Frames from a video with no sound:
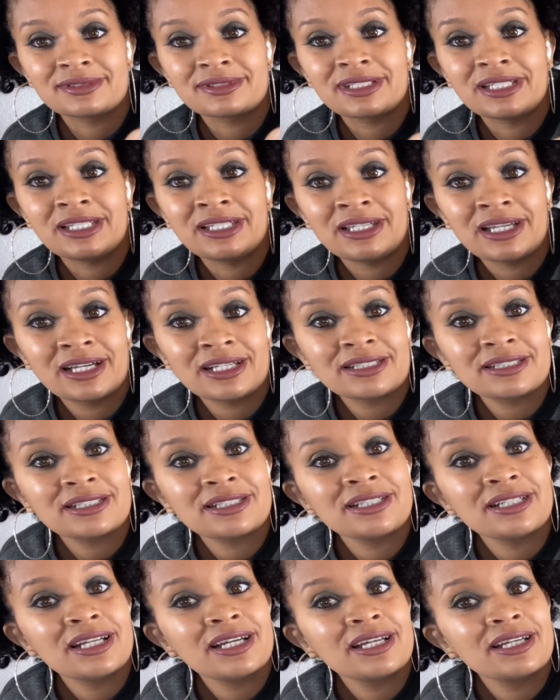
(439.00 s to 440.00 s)
y'all
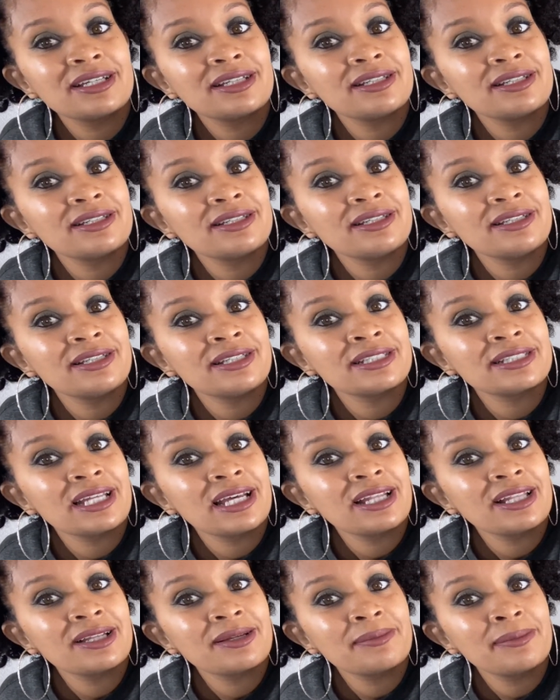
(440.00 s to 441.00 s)
see that? Does
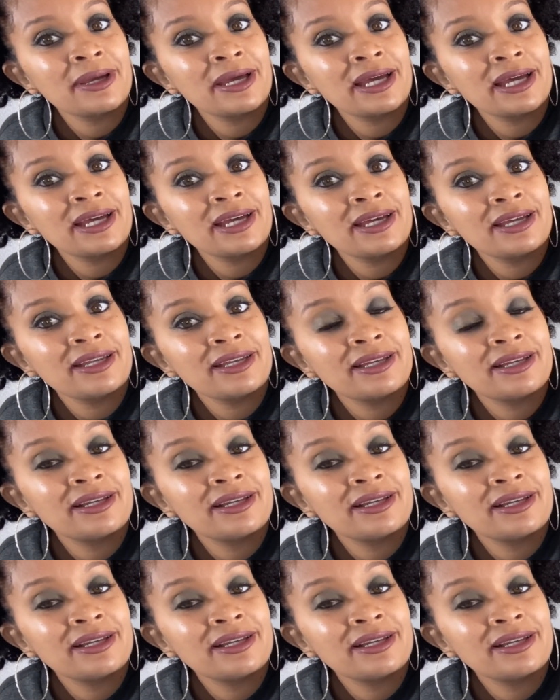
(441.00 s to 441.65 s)
that look bad?